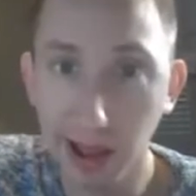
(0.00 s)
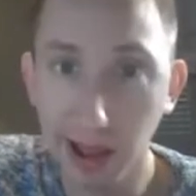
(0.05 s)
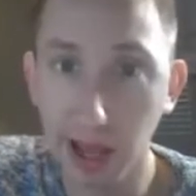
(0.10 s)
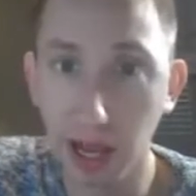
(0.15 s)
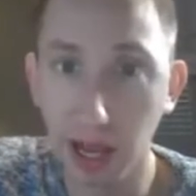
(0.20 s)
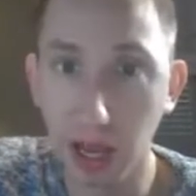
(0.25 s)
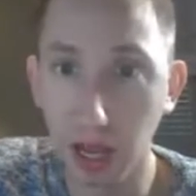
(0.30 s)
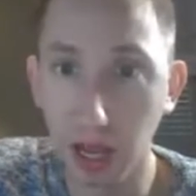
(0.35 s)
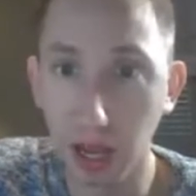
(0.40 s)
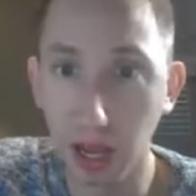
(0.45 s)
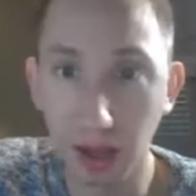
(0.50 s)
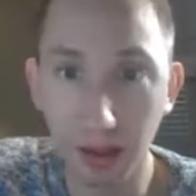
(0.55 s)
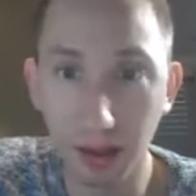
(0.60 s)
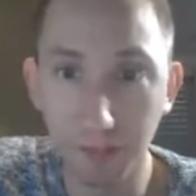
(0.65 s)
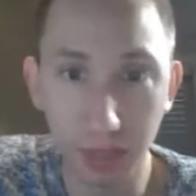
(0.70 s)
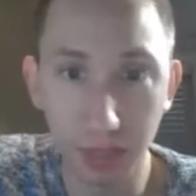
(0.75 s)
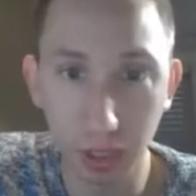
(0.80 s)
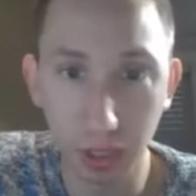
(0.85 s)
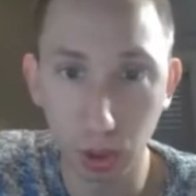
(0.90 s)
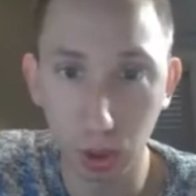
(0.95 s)

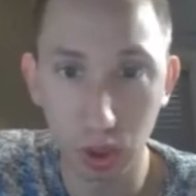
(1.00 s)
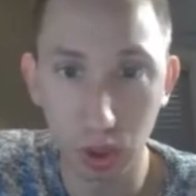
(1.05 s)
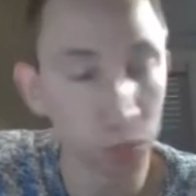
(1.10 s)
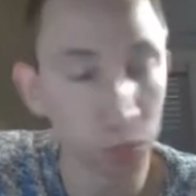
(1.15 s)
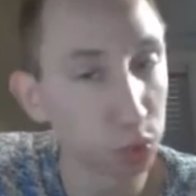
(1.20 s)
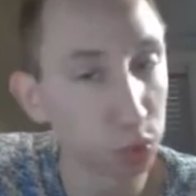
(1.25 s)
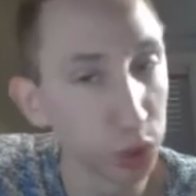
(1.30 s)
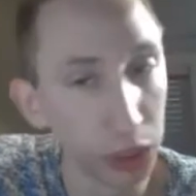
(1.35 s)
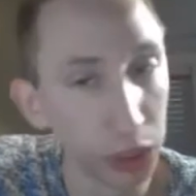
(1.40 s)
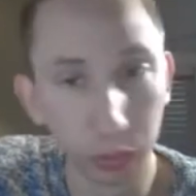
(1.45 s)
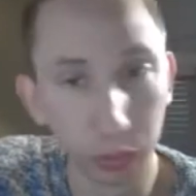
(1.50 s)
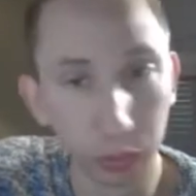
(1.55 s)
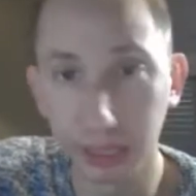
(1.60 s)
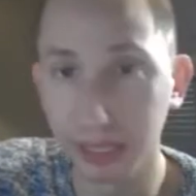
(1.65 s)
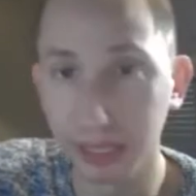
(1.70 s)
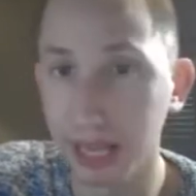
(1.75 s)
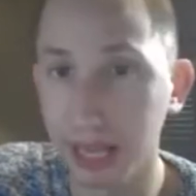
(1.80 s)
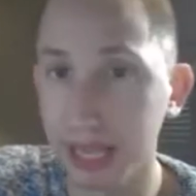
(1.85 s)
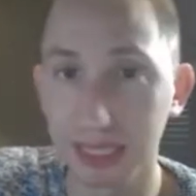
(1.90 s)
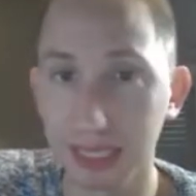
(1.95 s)
It's really, really
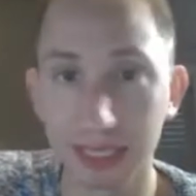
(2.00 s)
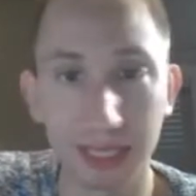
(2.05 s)
nice.